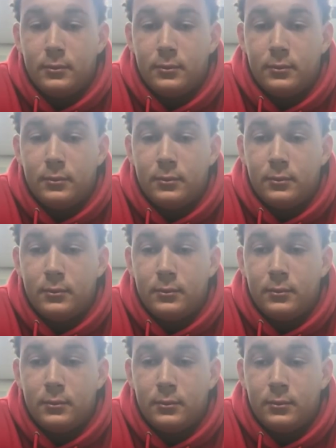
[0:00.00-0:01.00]
guys in the
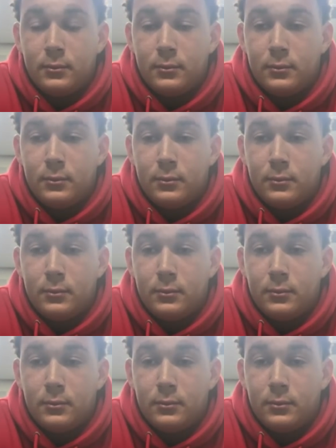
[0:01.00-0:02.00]
NFL, anyone that you
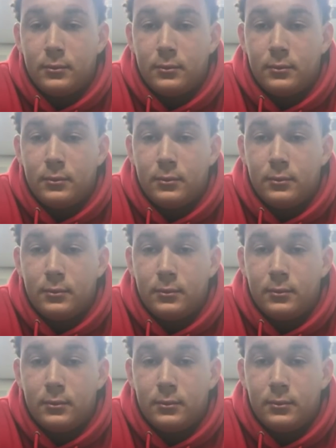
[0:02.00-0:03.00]
watch film on that
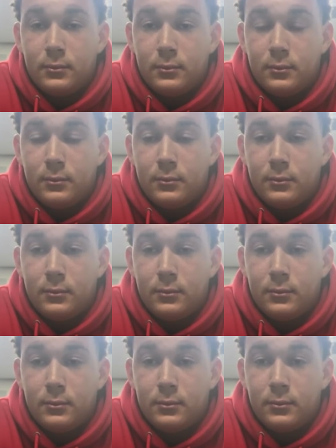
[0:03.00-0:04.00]
you try to model your
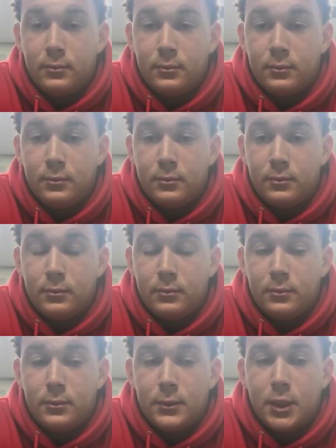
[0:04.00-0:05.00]
game after?
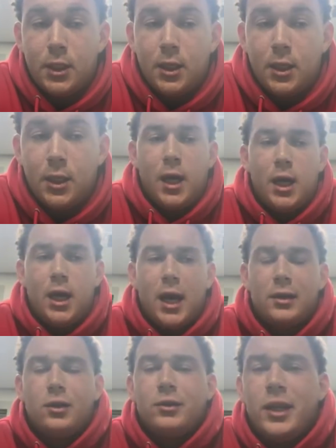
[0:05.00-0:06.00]
Uh,
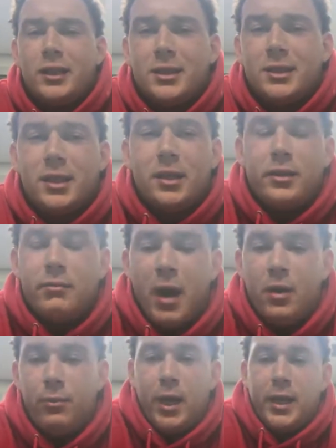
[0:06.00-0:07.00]
I don't necessarily
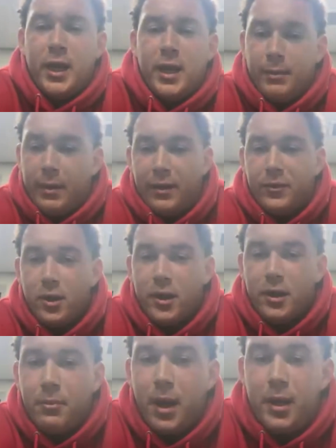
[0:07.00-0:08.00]
model my game after
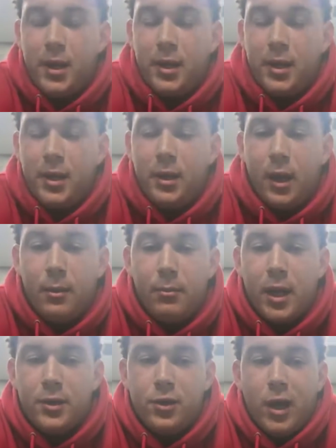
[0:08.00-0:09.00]
anybody,
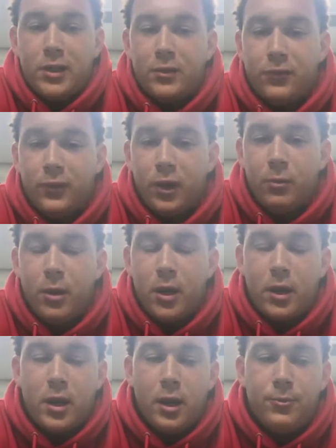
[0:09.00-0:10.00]
um, but I do watch
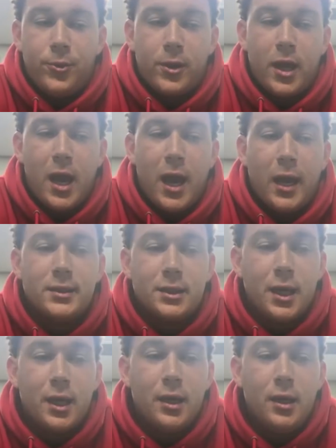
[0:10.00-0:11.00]
film on a couple guys.
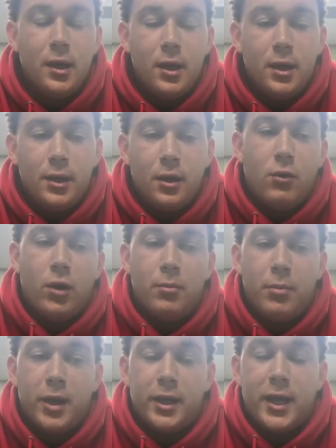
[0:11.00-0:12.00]
Uh, you know, one
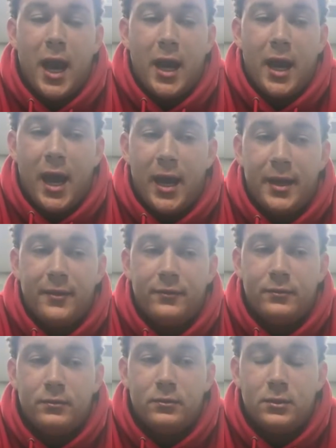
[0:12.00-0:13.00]
big guy I
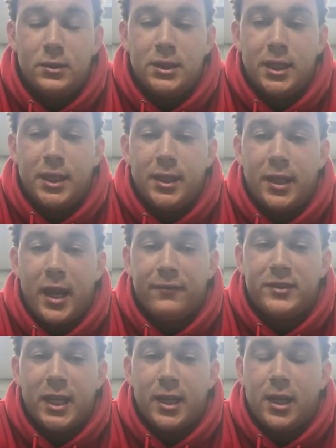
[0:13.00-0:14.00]
seen that
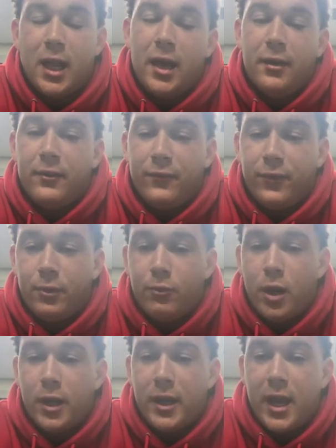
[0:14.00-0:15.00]
I've taken a lot in from the
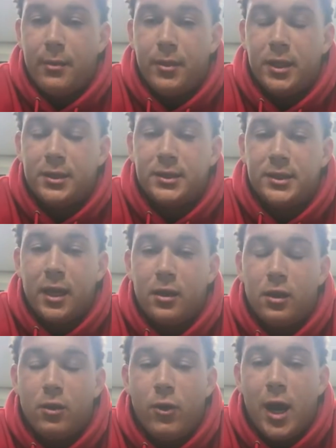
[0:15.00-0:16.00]
run game is
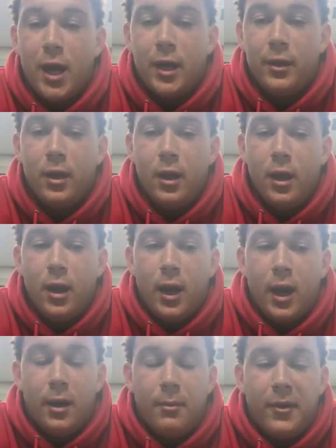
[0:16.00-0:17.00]
Taylor Lewan.
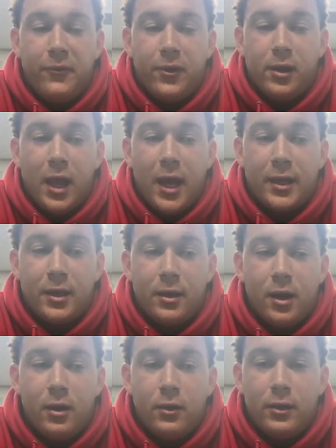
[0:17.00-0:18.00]
Um, I feel like
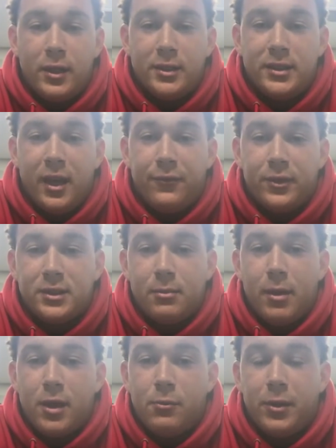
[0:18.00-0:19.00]
you know he's definitely
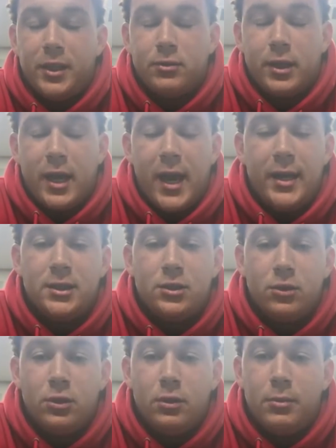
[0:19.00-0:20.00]
somebody who plays with an edge
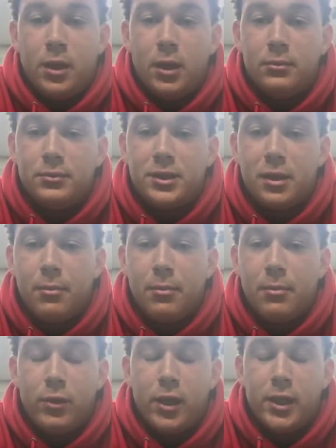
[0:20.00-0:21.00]
to him, um,
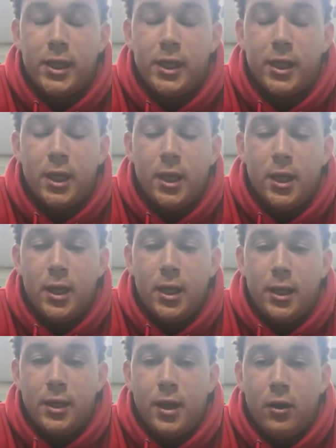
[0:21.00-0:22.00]
somebody who really,
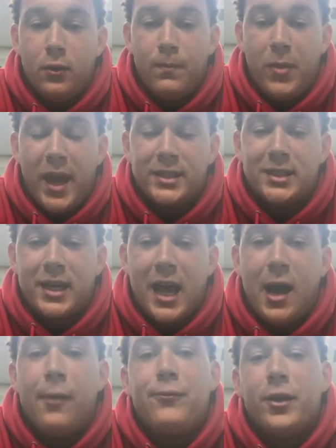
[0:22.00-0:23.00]
you know, has a
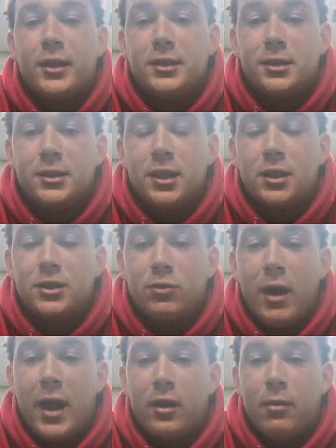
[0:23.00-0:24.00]
confidence and certain
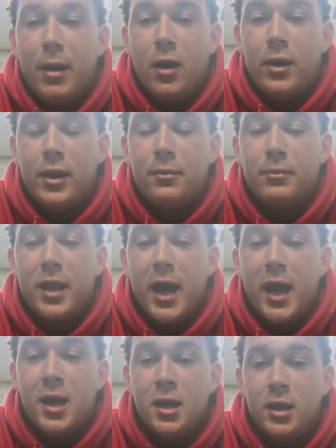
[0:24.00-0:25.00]
swagger about him
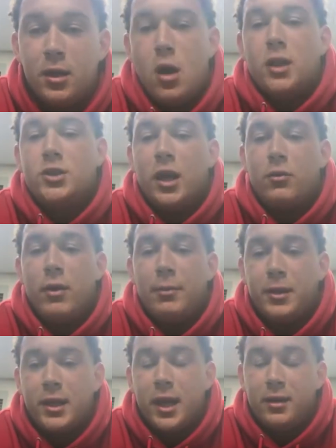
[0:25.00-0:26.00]
that you know I try to
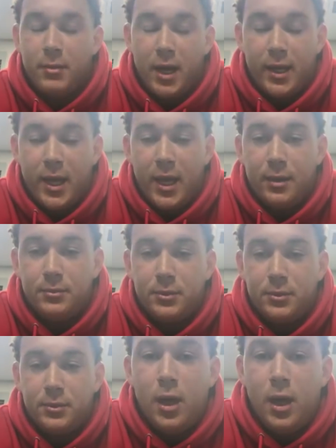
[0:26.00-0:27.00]
replicate my game.
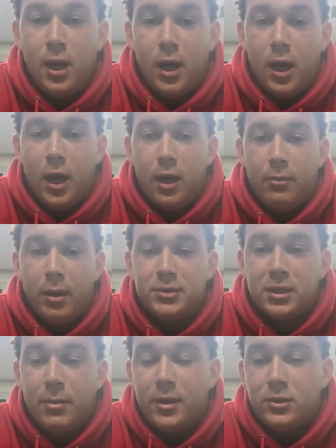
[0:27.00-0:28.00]
So um, I'm
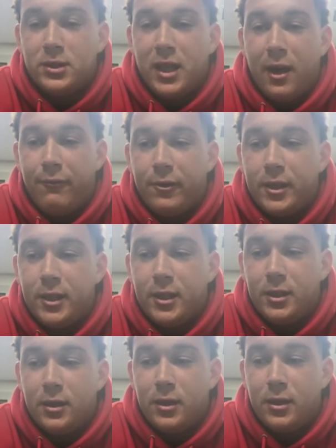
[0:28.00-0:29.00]
somebody who's definitely
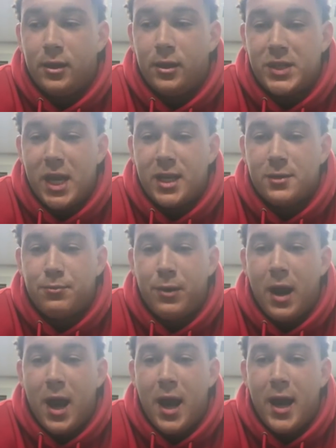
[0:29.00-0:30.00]
you know takes
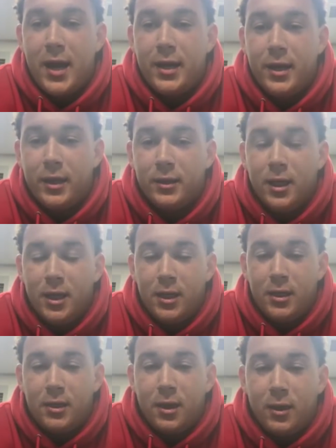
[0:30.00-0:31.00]
pride and
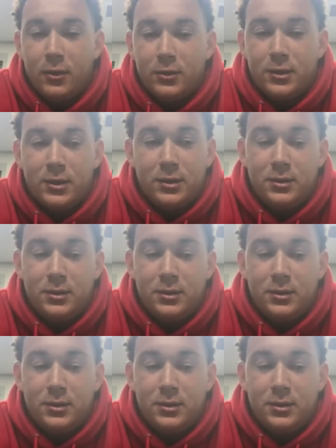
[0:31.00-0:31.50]
you know